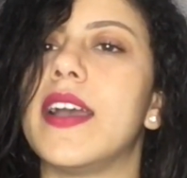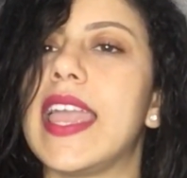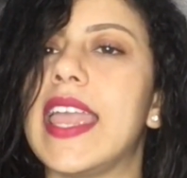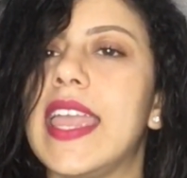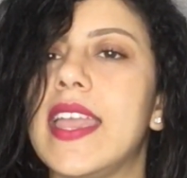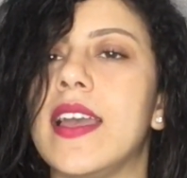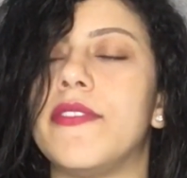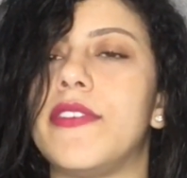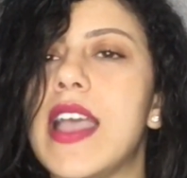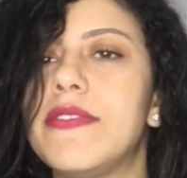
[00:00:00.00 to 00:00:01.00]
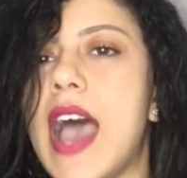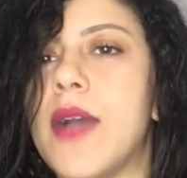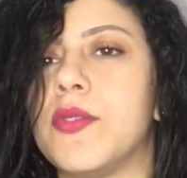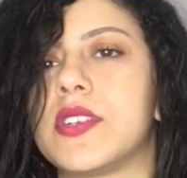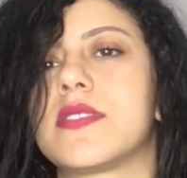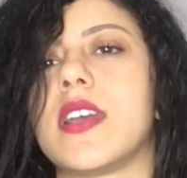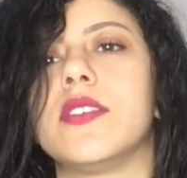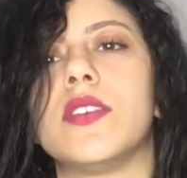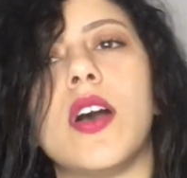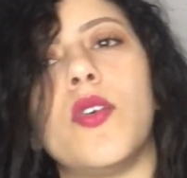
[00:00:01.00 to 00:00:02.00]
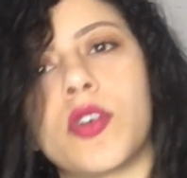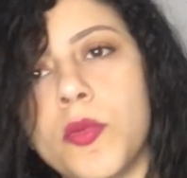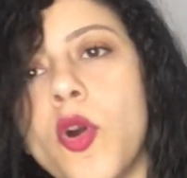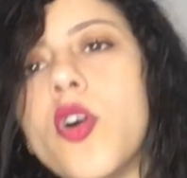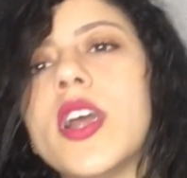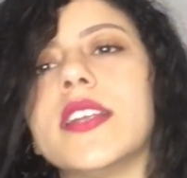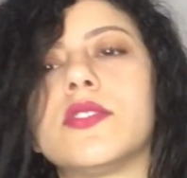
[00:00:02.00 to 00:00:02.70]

5 hours or more